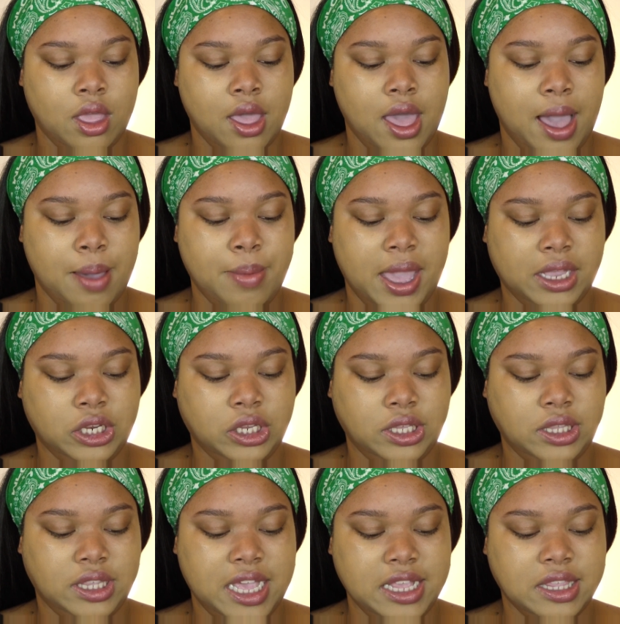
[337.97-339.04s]
I'm
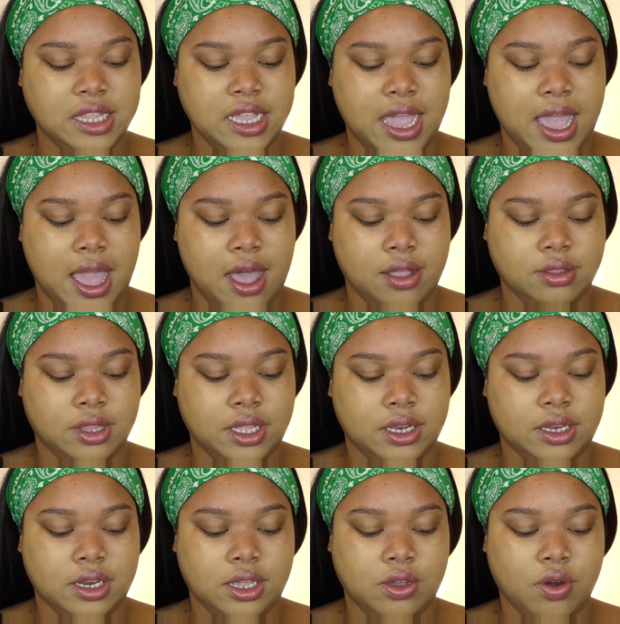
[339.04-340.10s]
actually testing out the
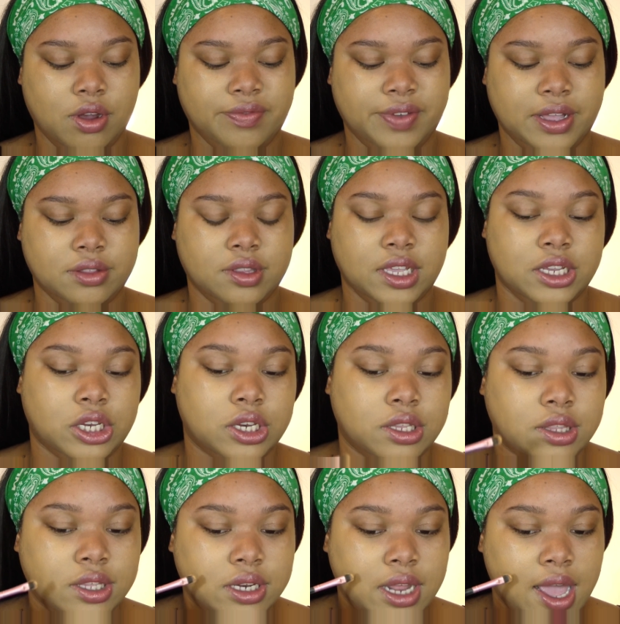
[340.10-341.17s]
Dior foundation
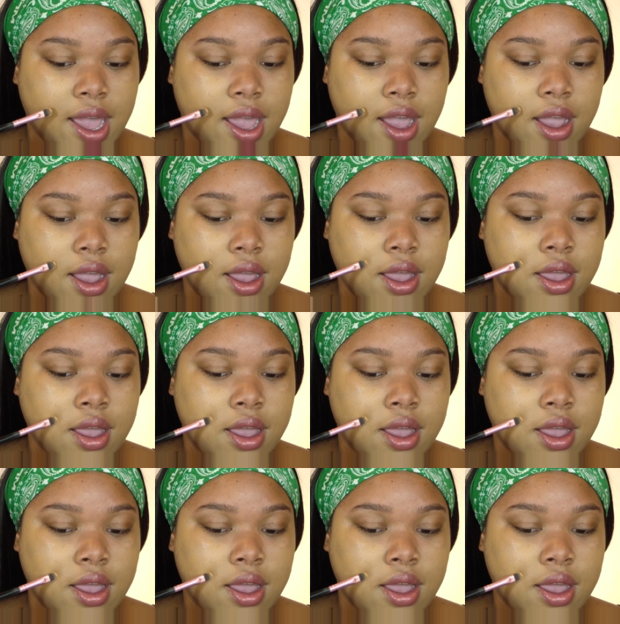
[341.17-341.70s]
today.